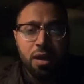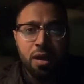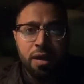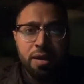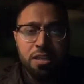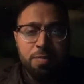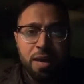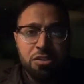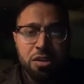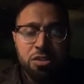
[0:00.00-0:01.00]

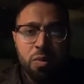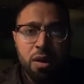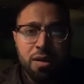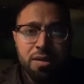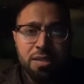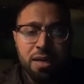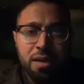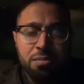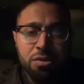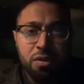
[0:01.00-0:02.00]
inspection as well, in
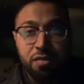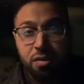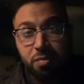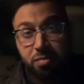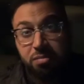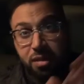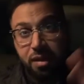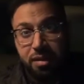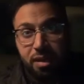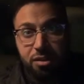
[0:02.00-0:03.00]
terms of not, you know,
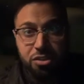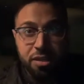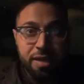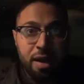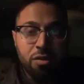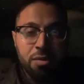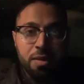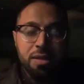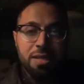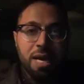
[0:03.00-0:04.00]
I can't share the outcome
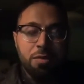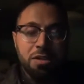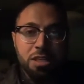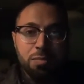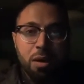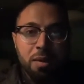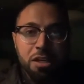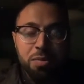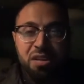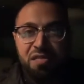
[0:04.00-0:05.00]
at the time until it's
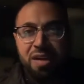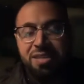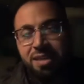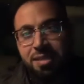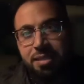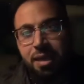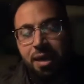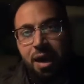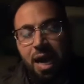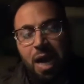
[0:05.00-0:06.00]
published, but the fact is
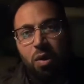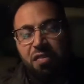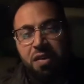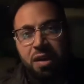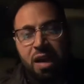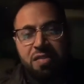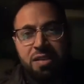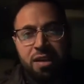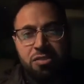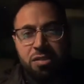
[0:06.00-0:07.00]
how I feel after
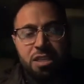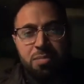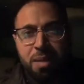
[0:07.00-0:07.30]
that. So this might